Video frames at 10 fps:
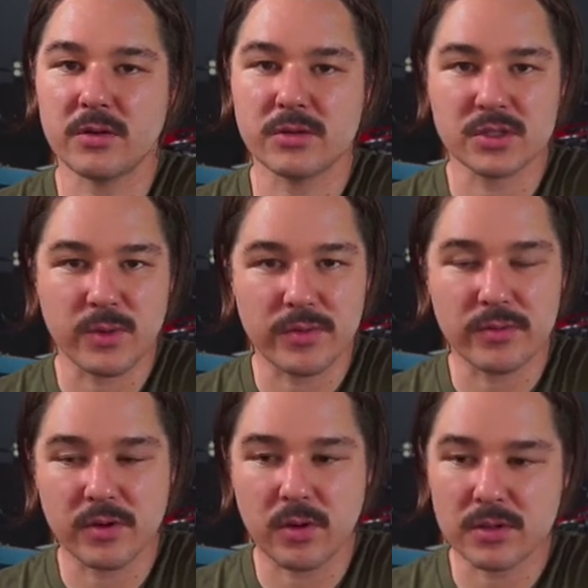just went through the
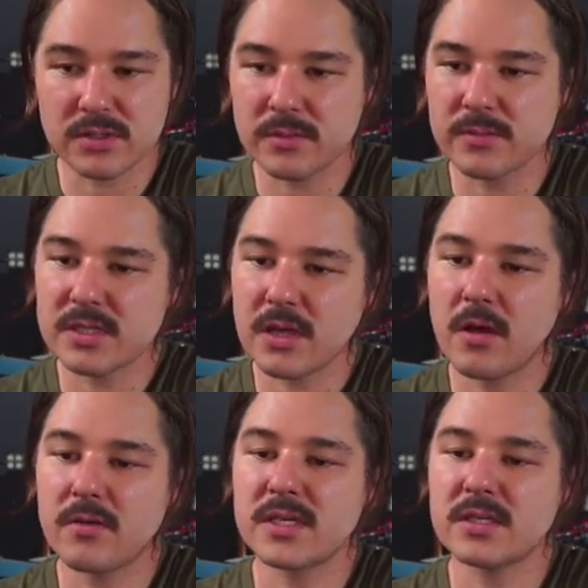course
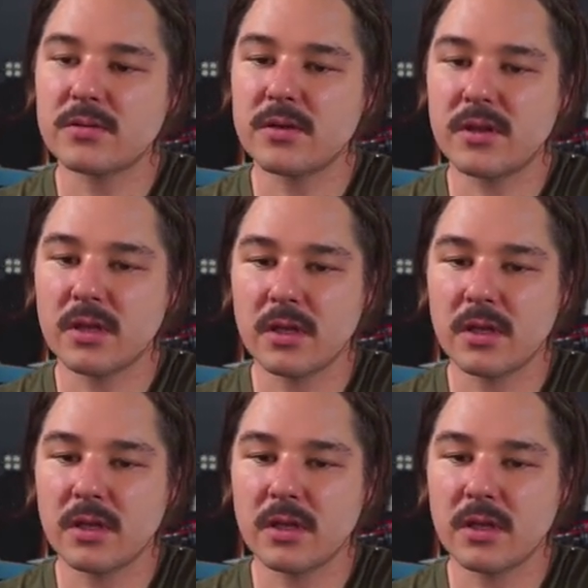themselves, that sort of thing.